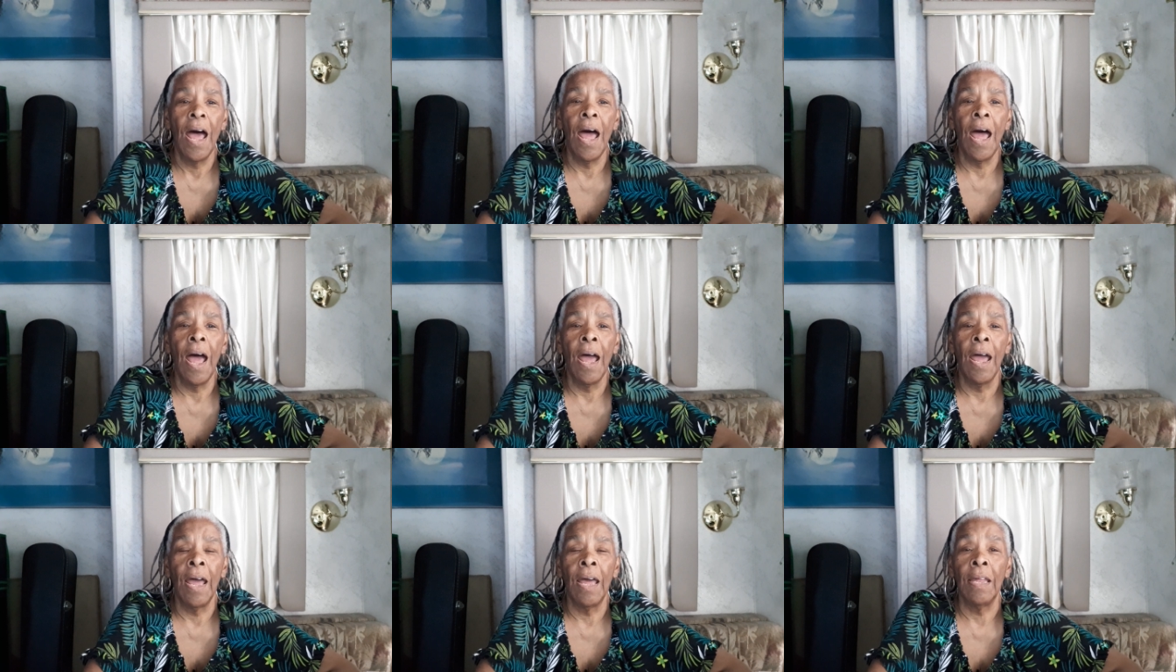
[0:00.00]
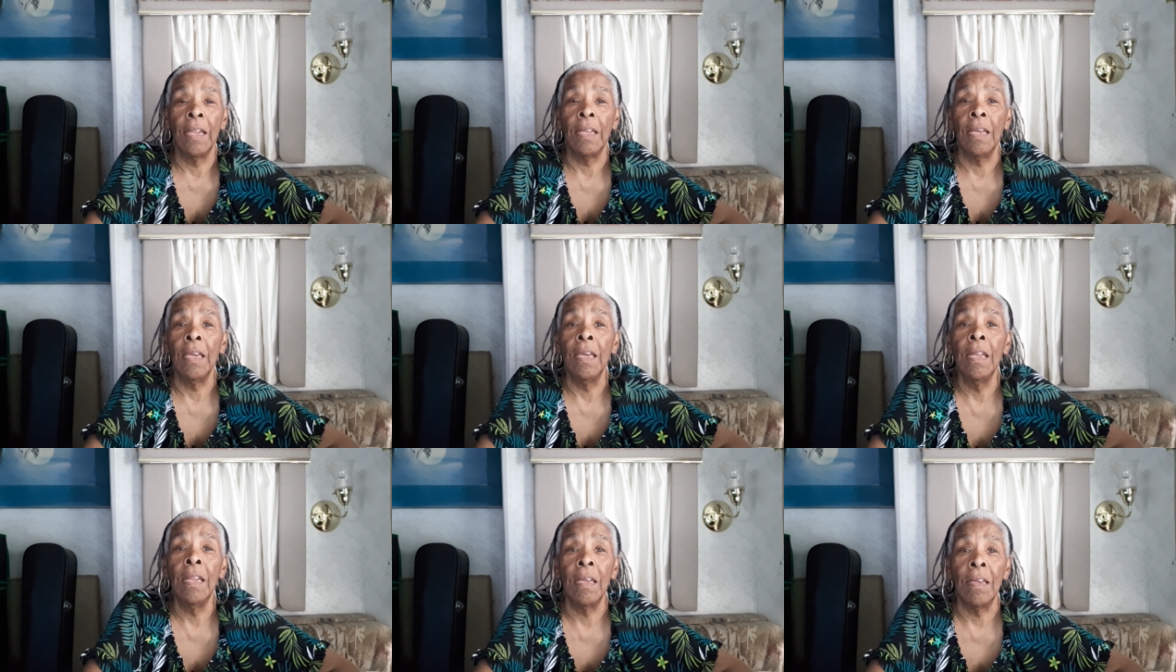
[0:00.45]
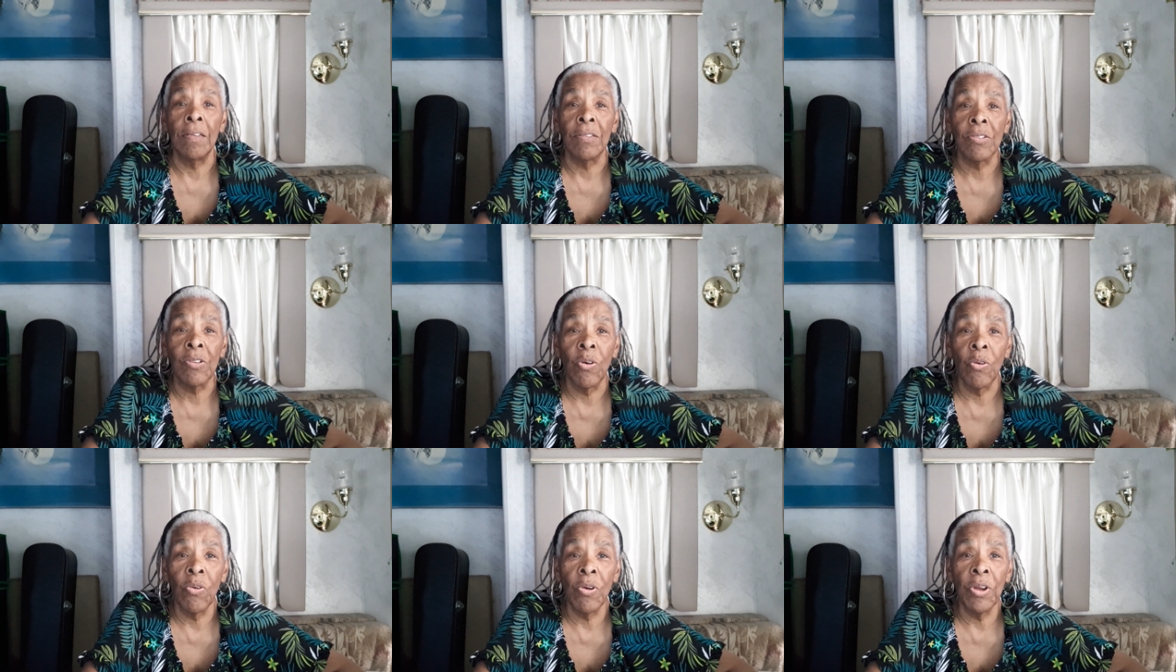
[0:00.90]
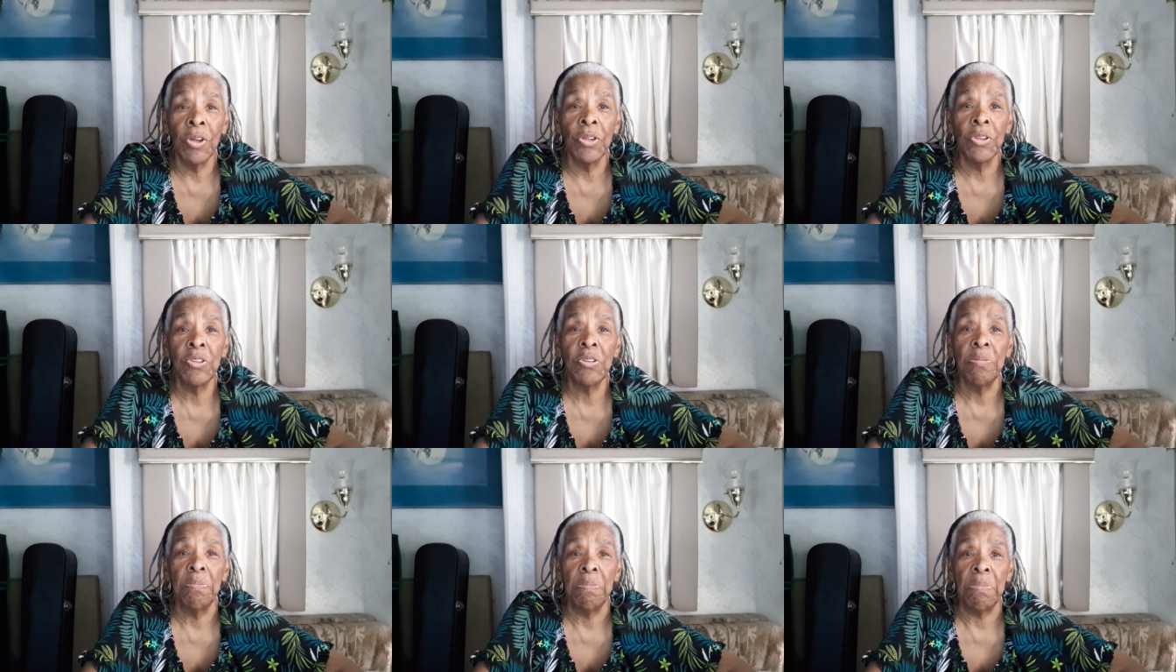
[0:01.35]
And it is going
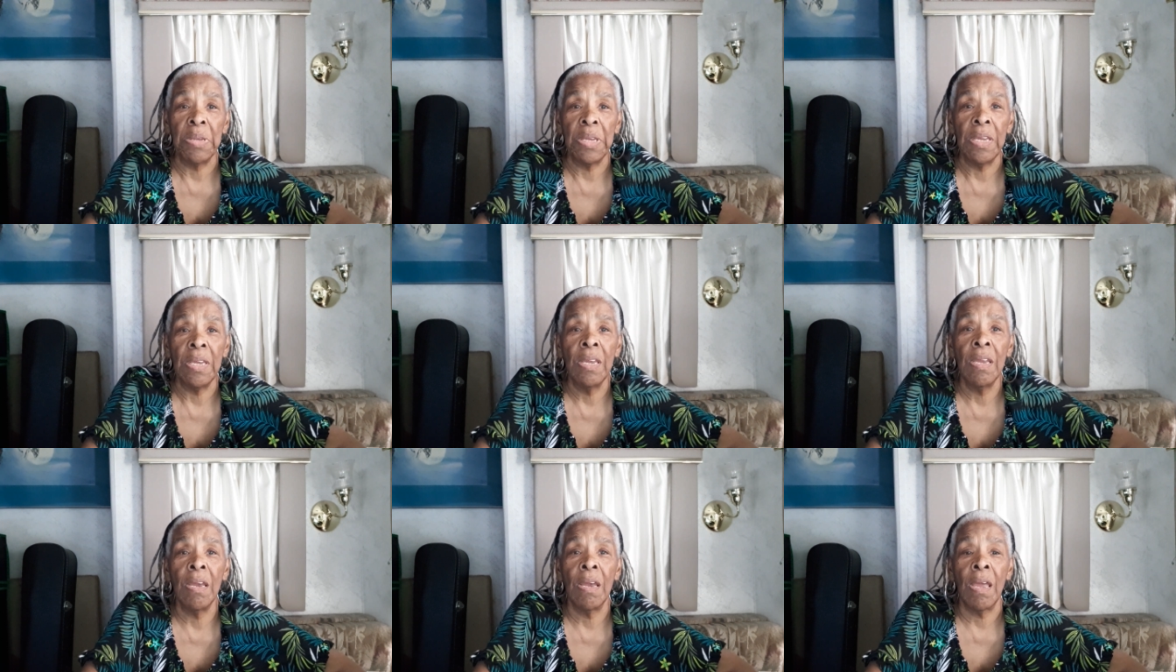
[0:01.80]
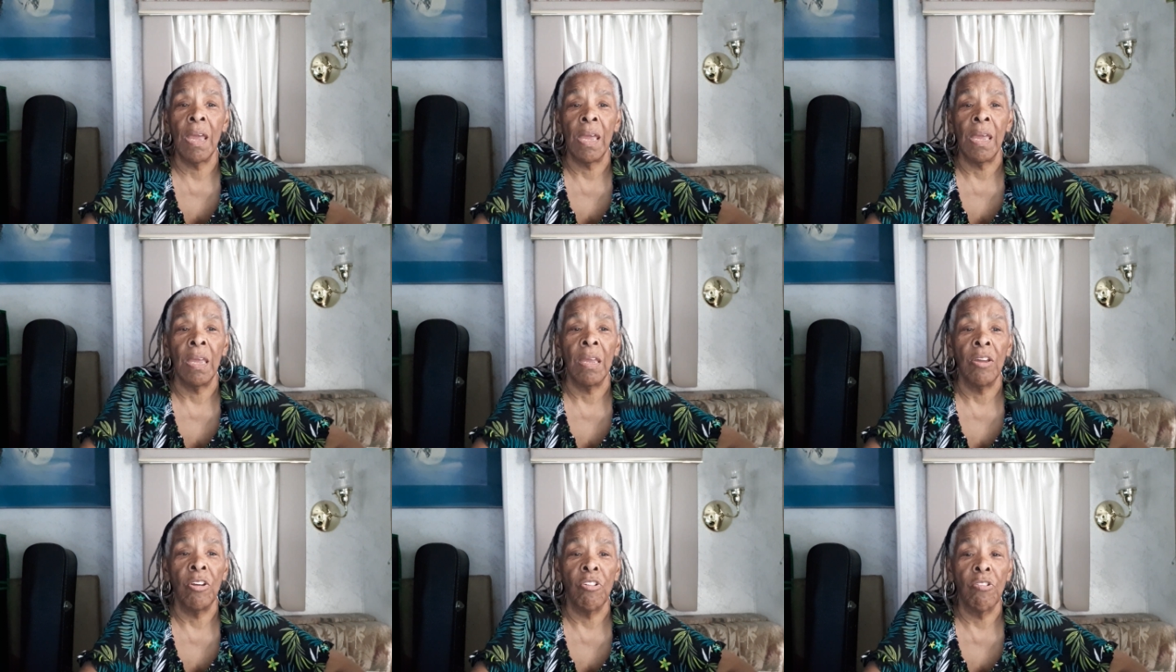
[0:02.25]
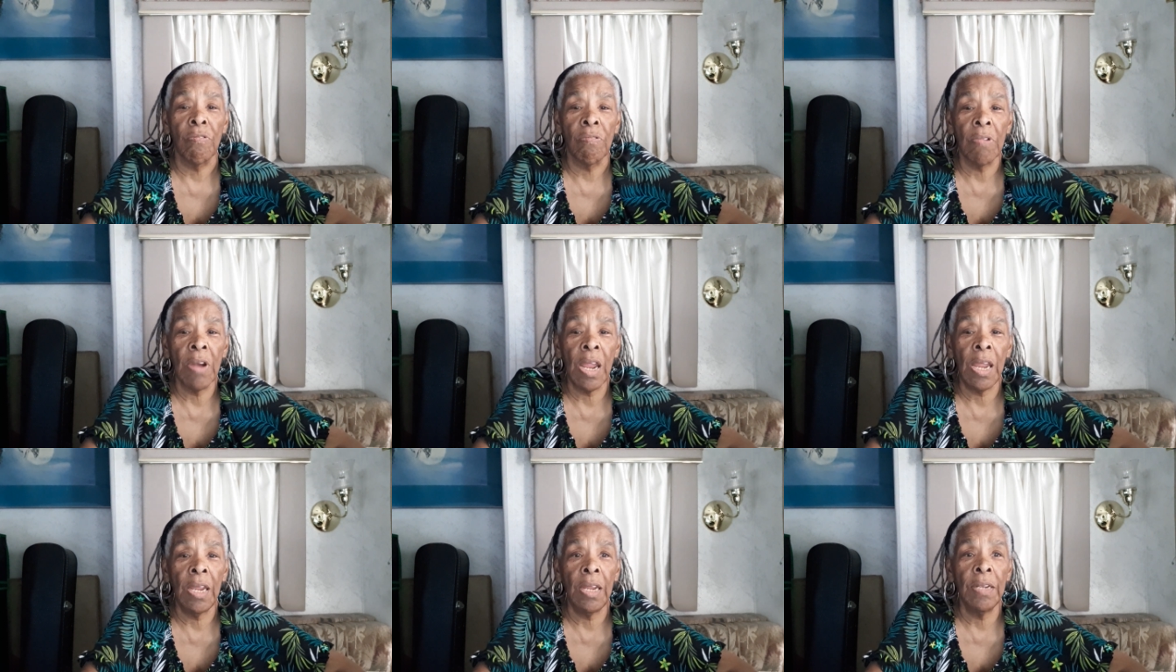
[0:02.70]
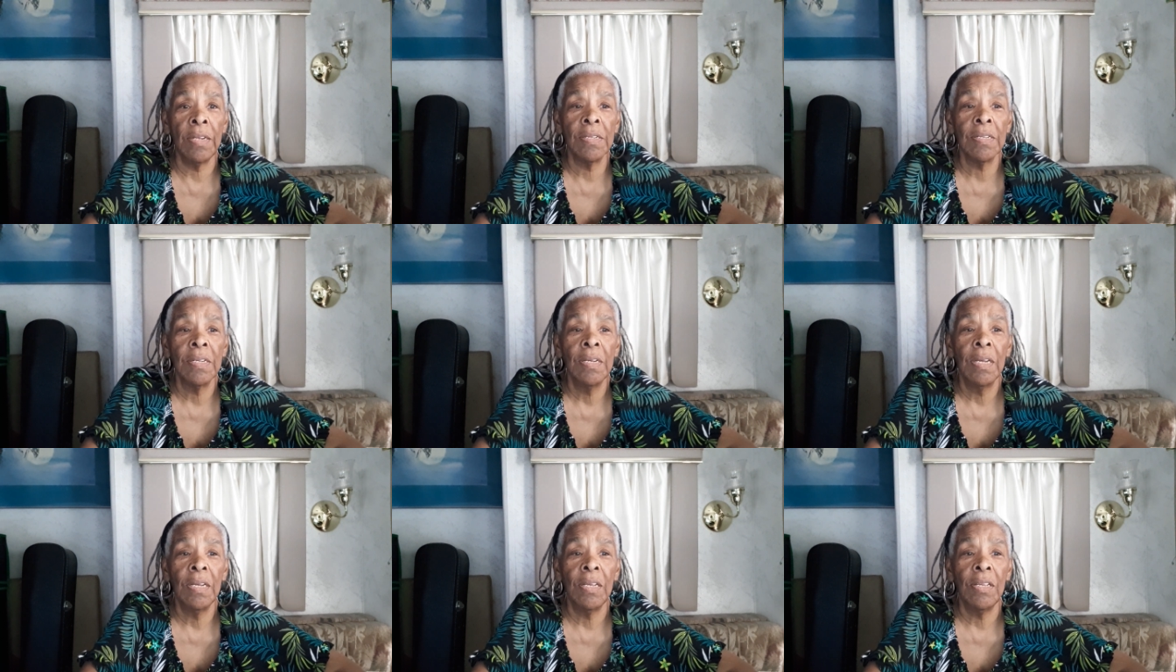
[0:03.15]
to be a great
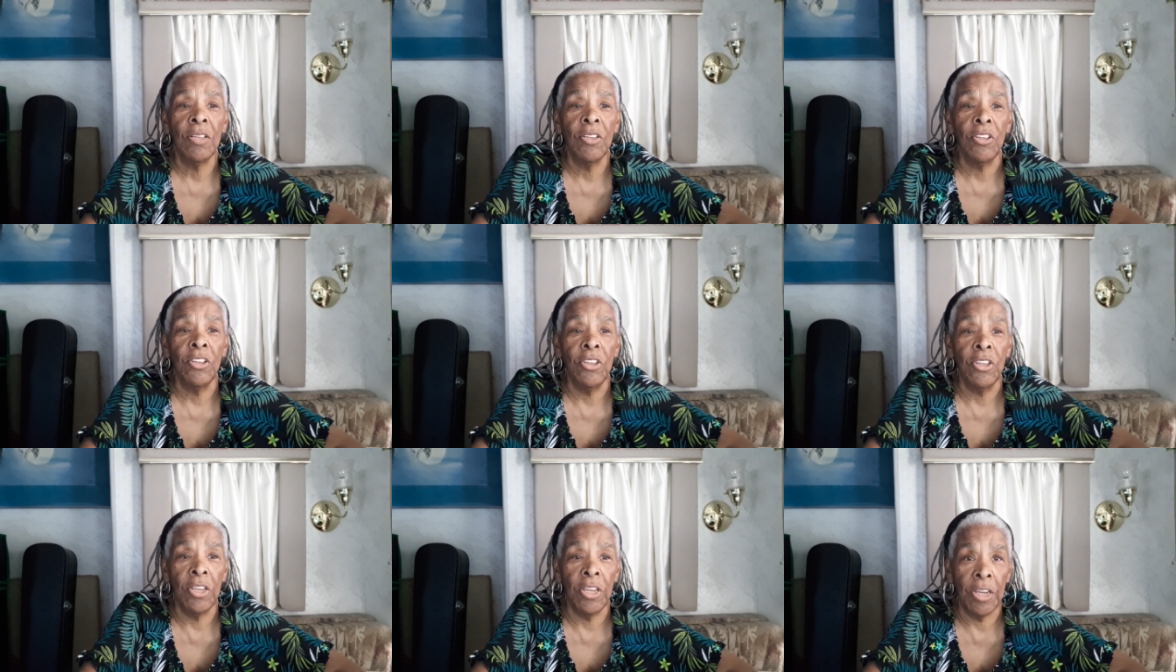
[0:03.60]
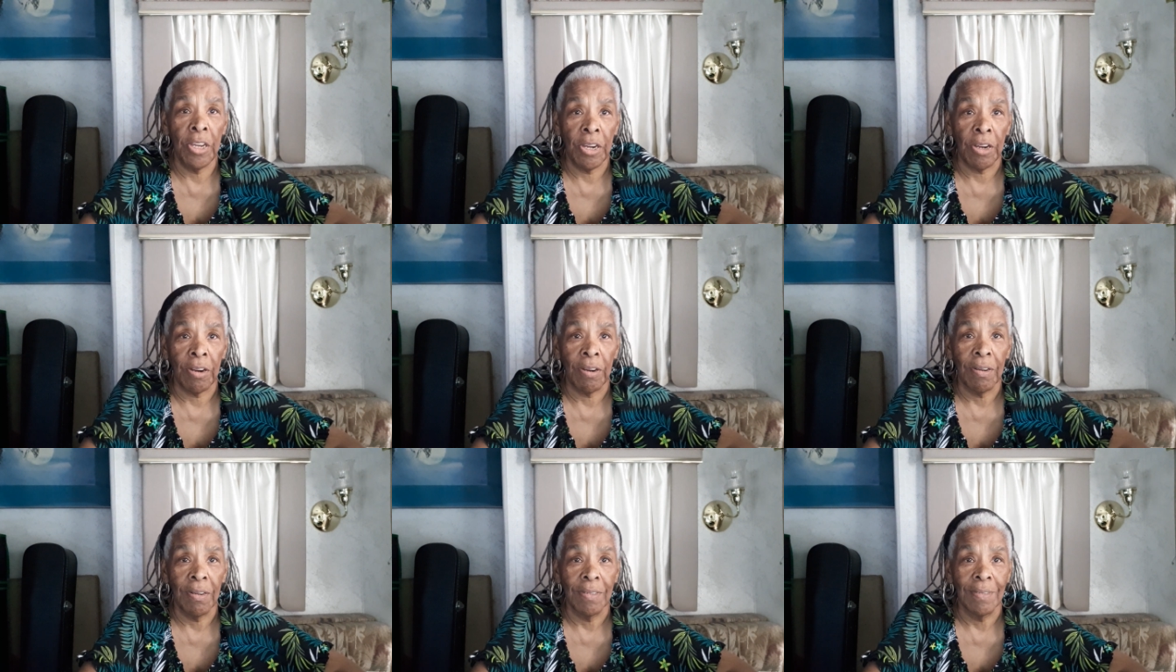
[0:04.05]
year.